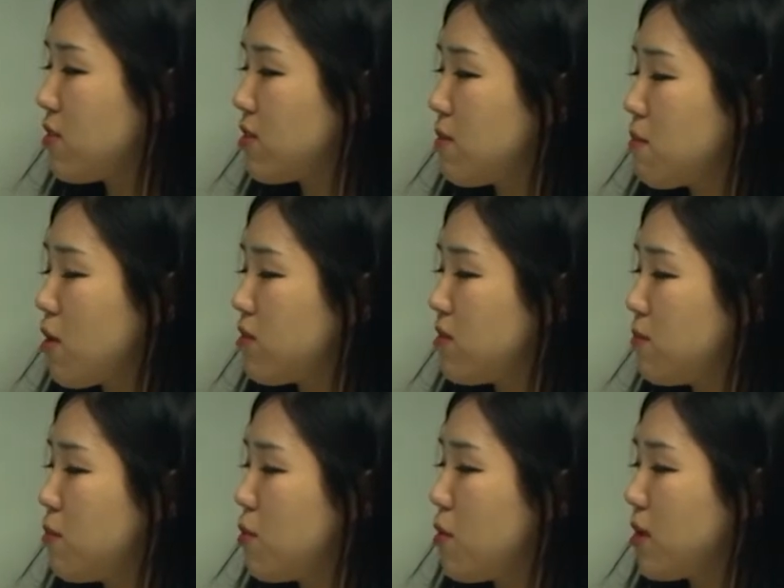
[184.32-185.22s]
some most
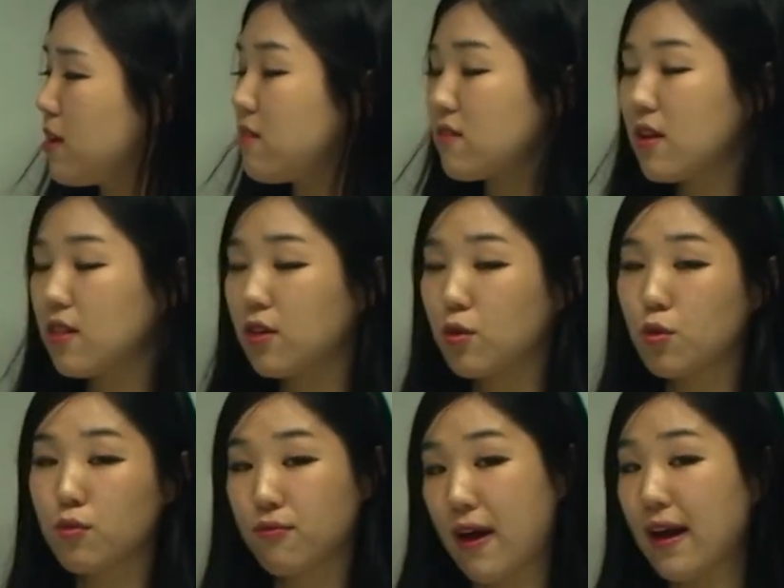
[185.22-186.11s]
important
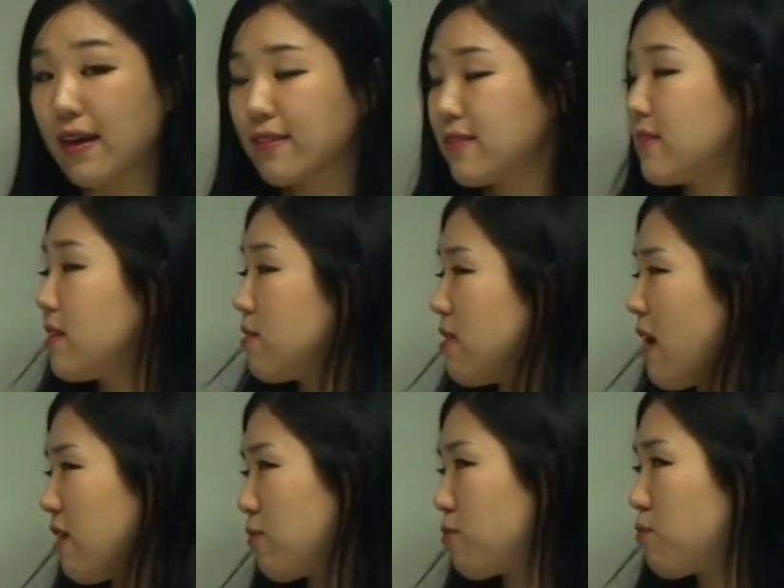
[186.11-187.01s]
little facts
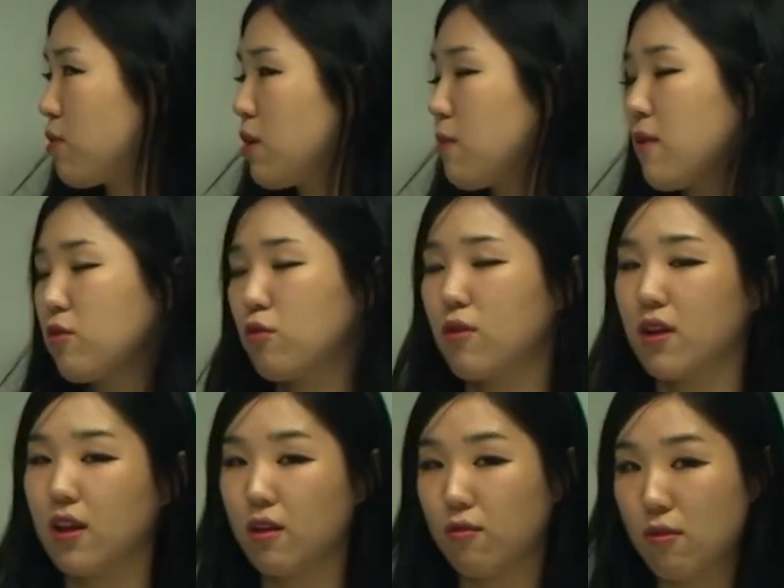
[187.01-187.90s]
that's pretty much
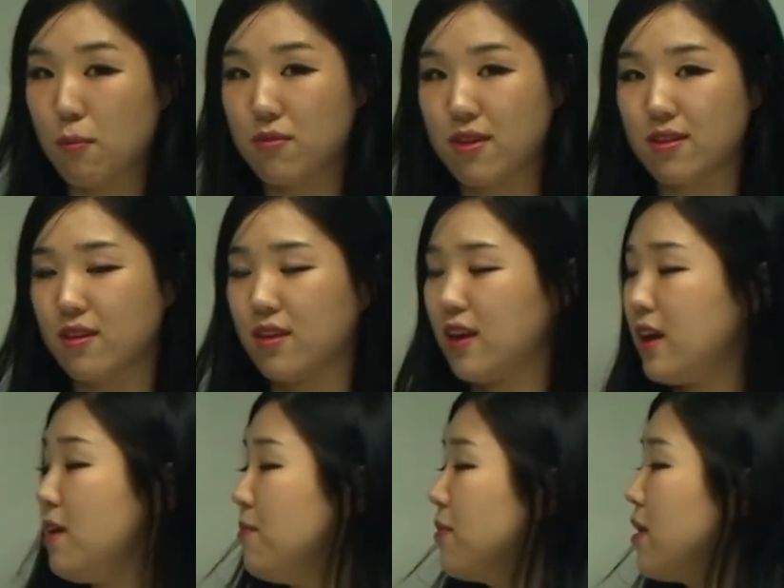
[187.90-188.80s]
already represented
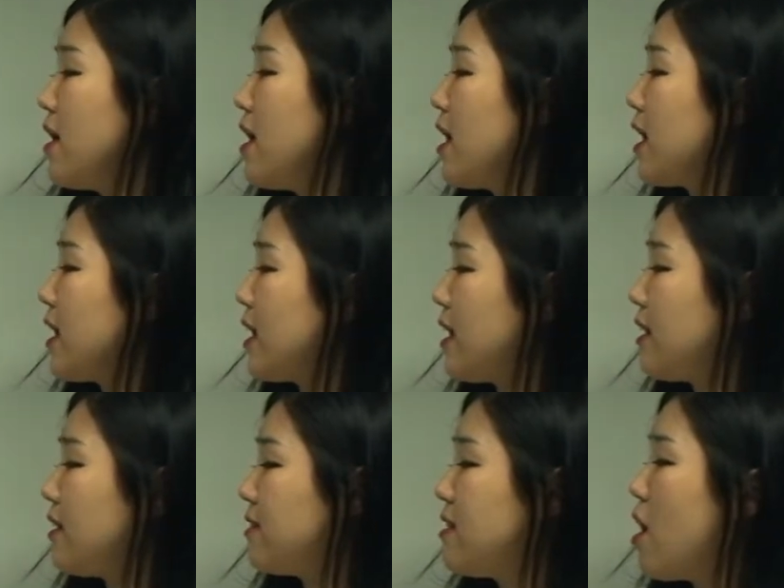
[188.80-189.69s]
here
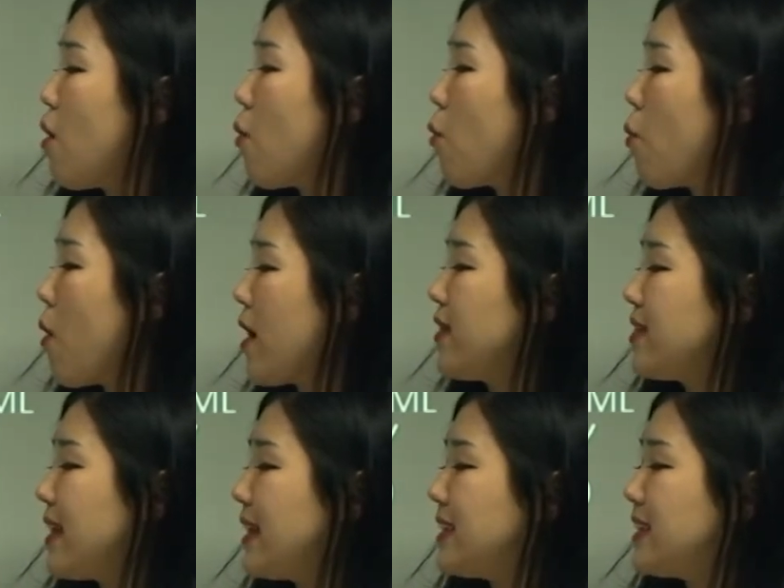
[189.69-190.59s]
is
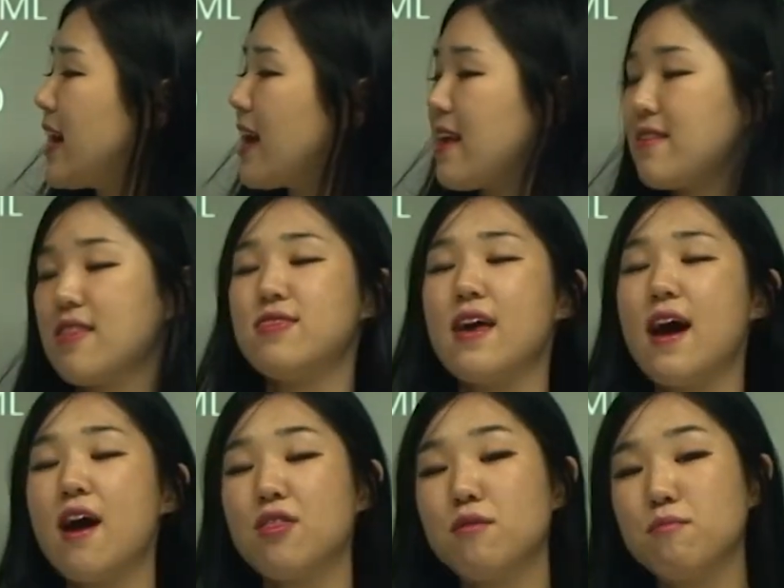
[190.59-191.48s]
one litre is a
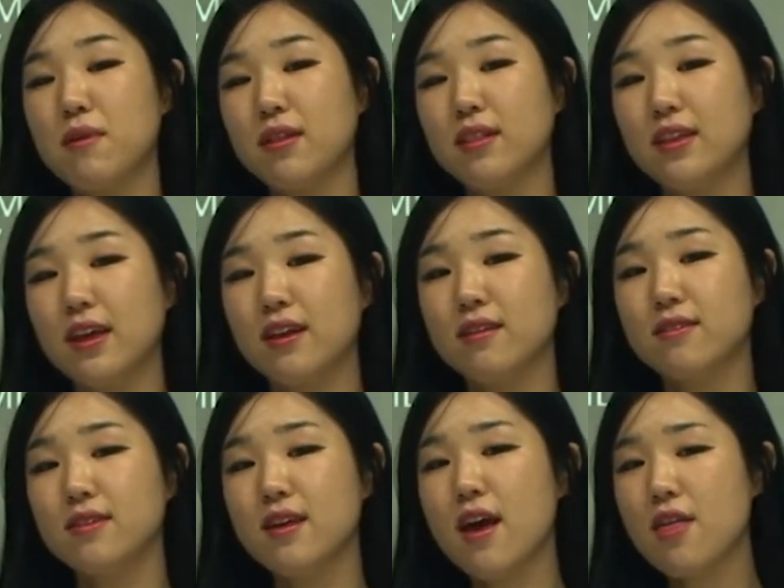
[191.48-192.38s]
thousand
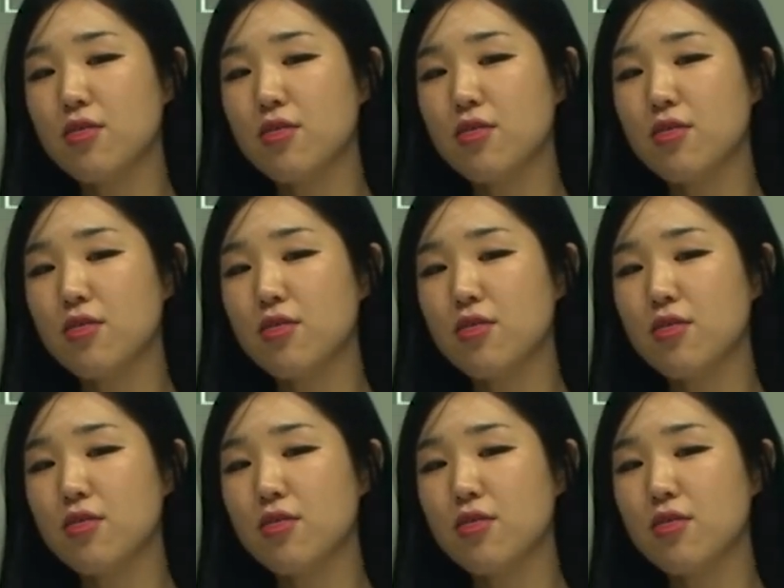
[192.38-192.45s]
millilitres.